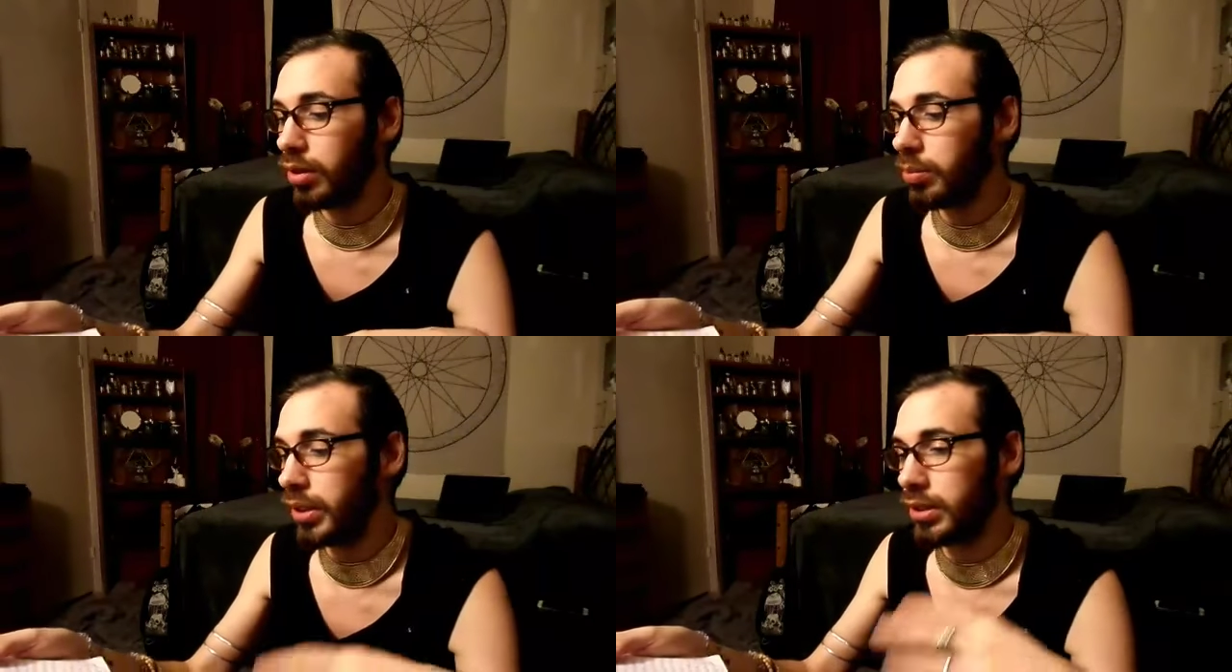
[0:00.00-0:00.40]

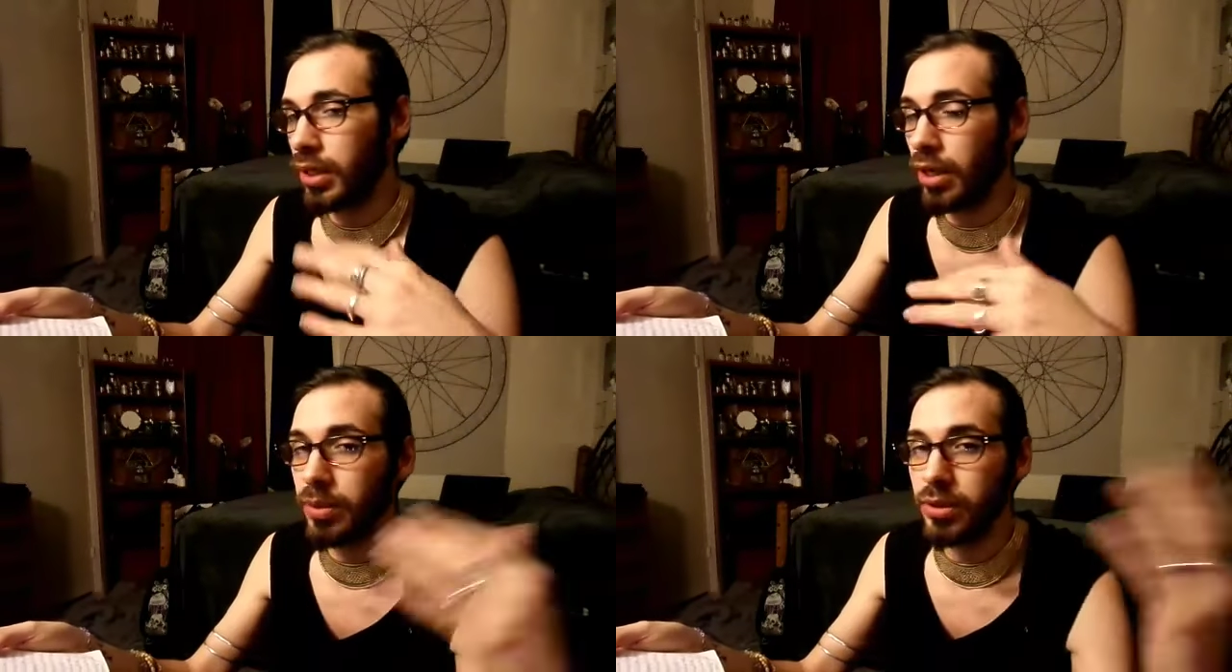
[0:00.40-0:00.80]
because
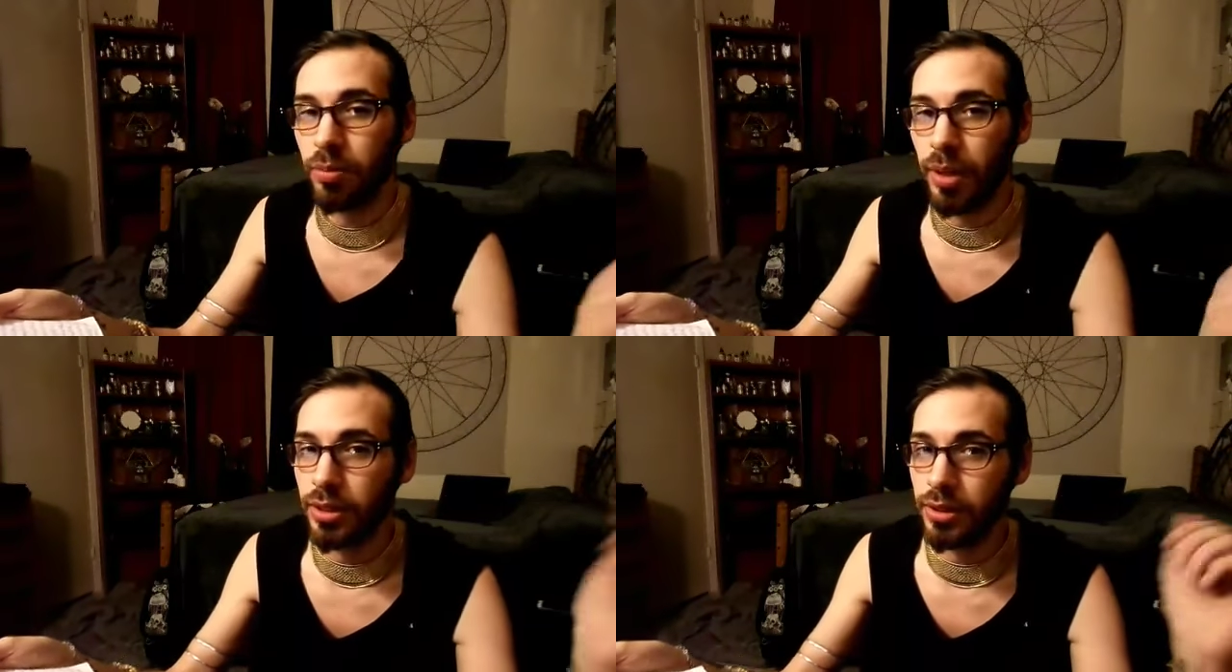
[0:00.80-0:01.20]
time is all
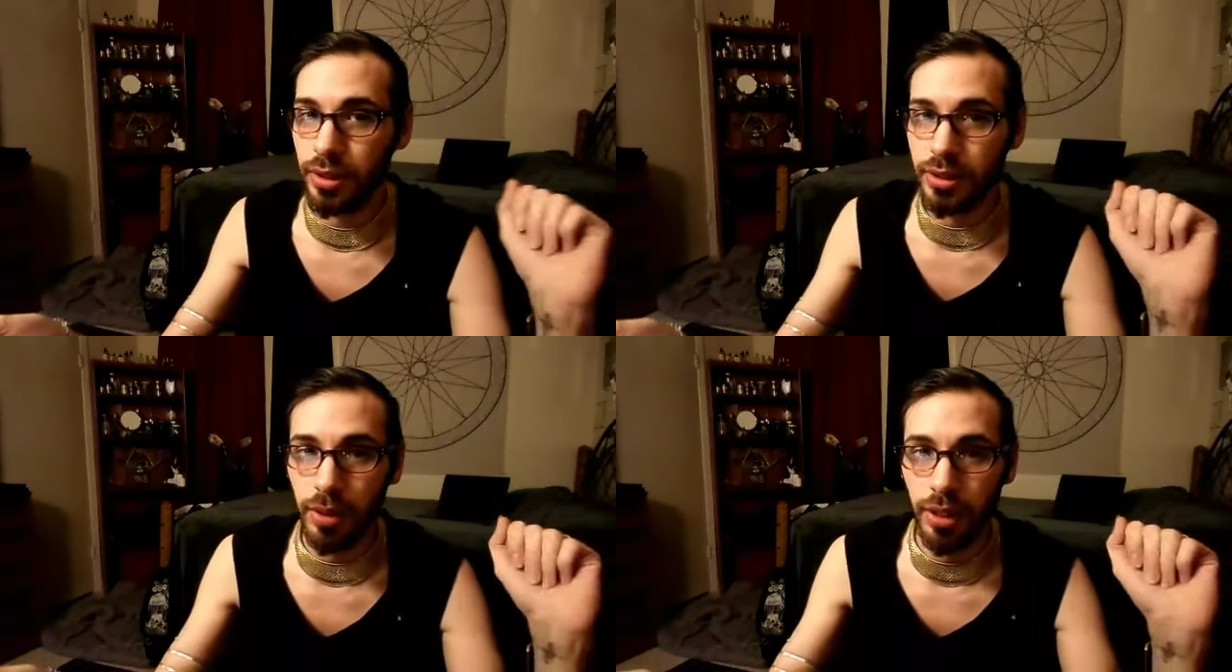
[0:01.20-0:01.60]
passing
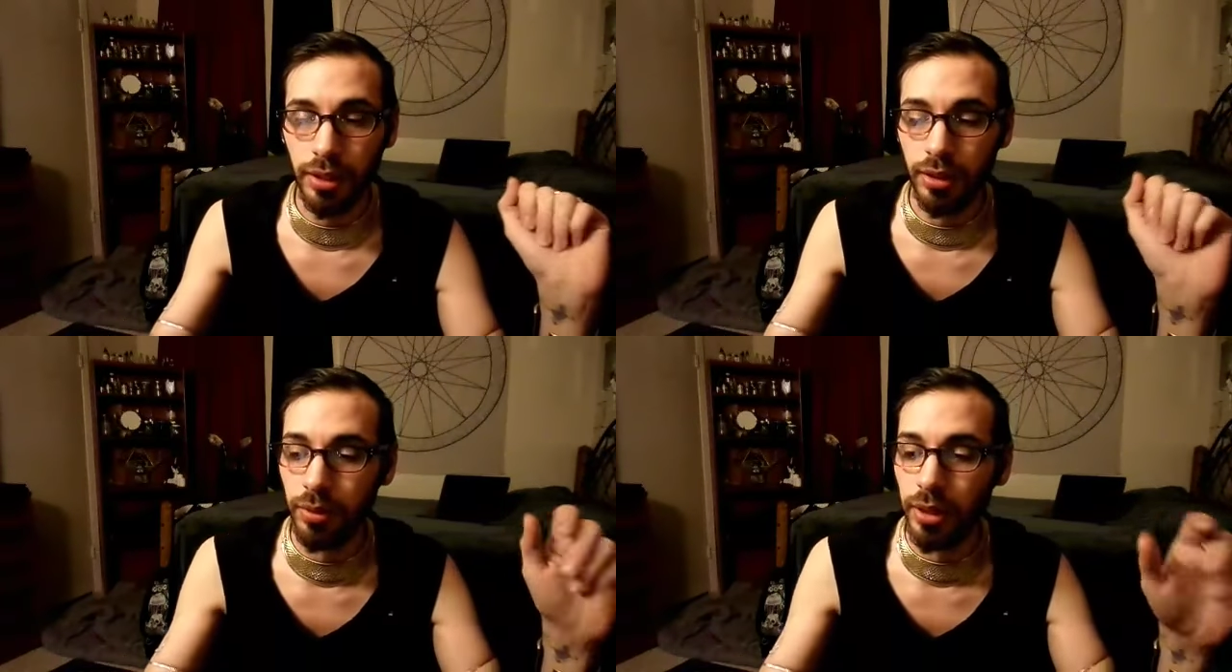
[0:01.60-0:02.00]
us by
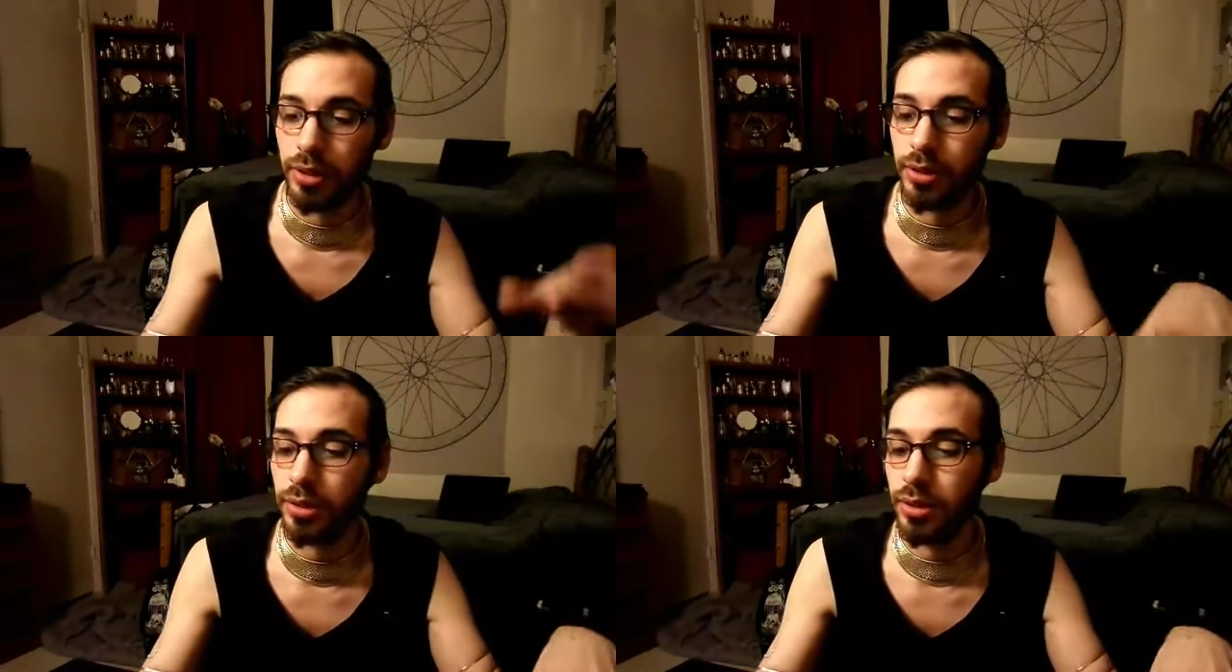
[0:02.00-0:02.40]

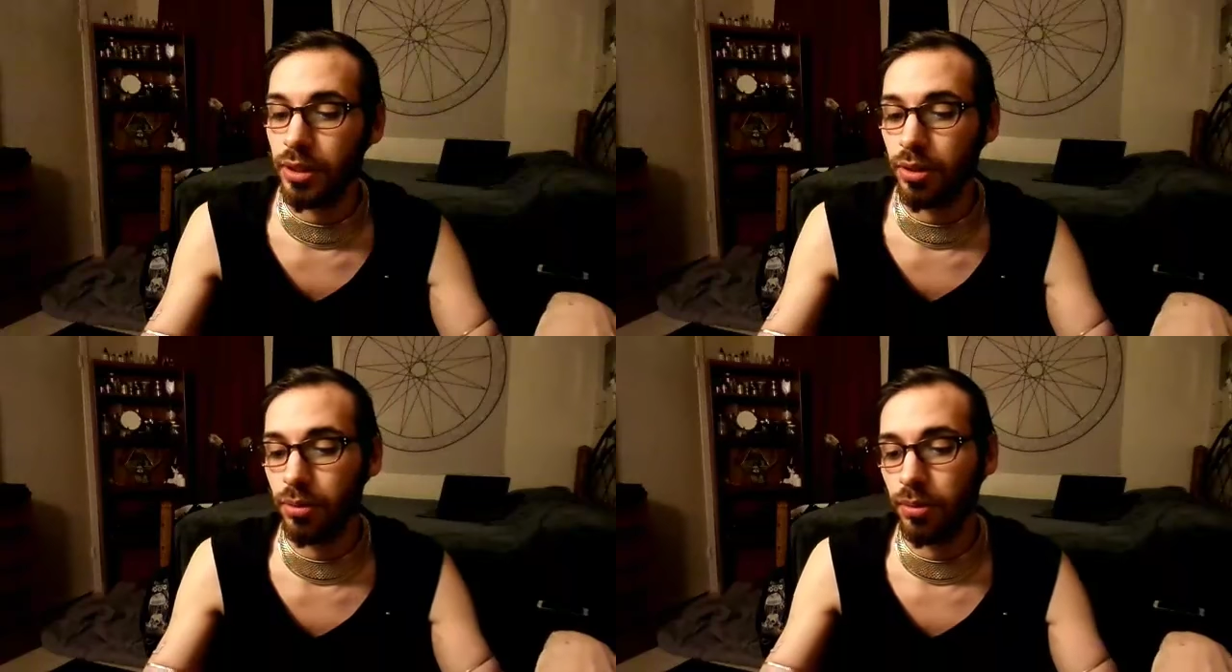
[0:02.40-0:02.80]
anyways.
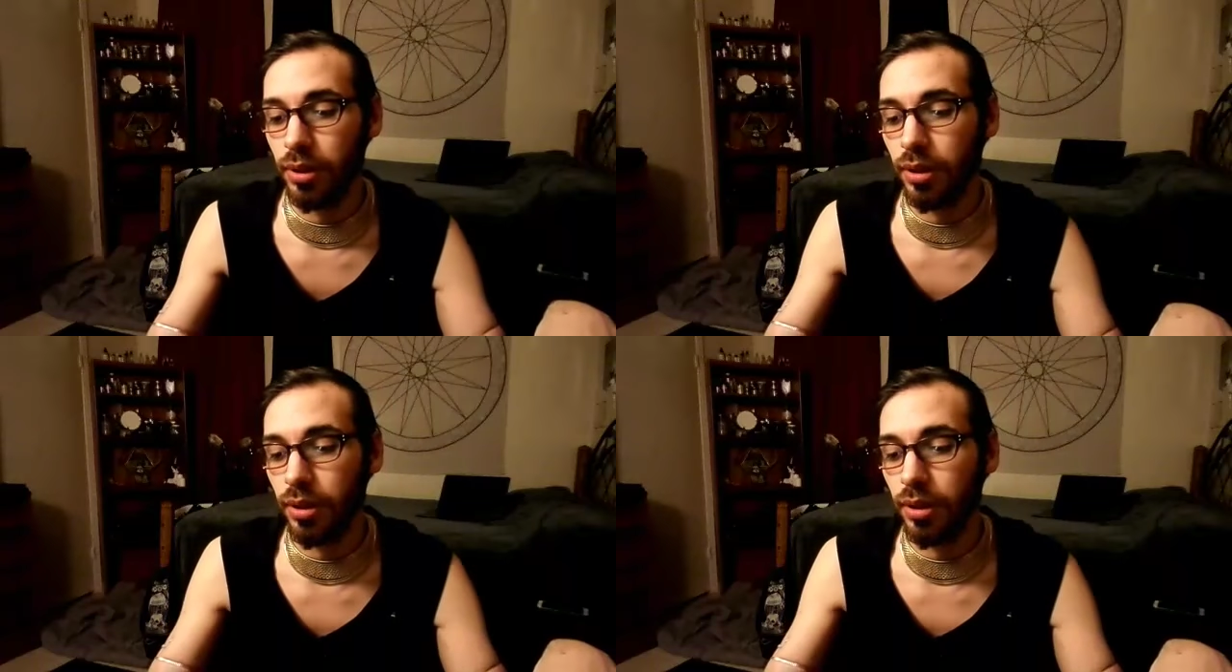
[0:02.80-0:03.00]
So